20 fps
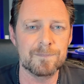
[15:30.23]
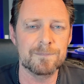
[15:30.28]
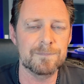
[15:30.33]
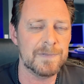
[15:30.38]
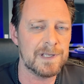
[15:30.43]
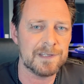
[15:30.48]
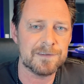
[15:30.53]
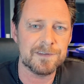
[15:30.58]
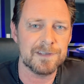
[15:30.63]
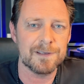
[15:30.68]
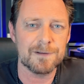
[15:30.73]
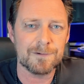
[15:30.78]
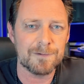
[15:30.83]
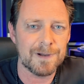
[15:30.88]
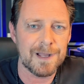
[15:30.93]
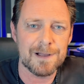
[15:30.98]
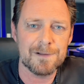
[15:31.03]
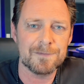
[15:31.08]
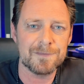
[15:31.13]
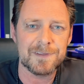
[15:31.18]
messing
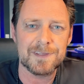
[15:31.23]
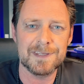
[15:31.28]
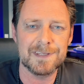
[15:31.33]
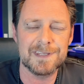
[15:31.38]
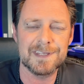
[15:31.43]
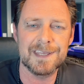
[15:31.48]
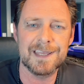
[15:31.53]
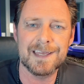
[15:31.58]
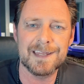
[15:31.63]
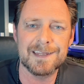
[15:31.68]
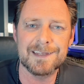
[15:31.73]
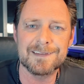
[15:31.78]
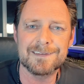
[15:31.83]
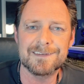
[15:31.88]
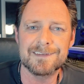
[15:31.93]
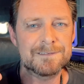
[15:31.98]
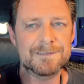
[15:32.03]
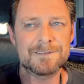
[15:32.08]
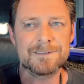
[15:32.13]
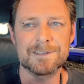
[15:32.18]
around in the
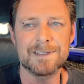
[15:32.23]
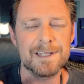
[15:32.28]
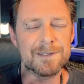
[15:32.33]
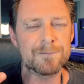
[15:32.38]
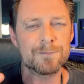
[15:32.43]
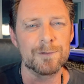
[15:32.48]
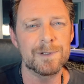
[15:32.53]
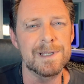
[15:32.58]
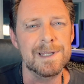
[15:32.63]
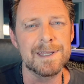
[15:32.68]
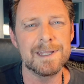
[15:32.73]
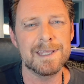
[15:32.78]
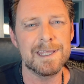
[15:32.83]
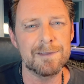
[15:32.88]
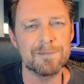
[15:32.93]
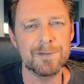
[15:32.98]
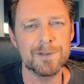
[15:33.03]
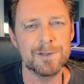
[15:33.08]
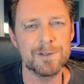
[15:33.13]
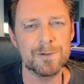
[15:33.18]
edits. It's not really
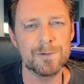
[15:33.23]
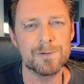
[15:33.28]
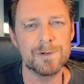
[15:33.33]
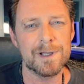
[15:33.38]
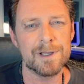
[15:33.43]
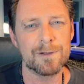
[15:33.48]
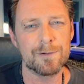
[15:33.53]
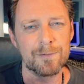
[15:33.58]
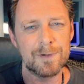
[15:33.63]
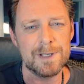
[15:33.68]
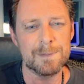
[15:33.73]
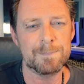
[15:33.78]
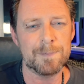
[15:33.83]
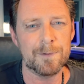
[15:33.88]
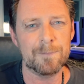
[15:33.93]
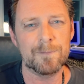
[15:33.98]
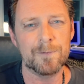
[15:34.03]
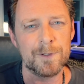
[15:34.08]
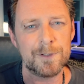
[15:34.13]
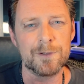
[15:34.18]
giving you a grip
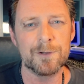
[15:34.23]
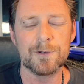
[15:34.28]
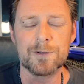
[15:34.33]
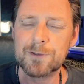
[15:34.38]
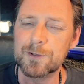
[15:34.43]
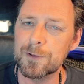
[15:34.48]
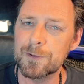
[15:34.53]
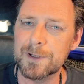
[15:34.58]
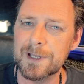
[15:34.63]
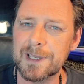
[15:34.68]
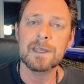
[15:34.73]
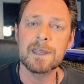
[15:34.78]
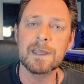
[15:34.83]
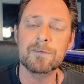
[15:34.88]
of what you're doing.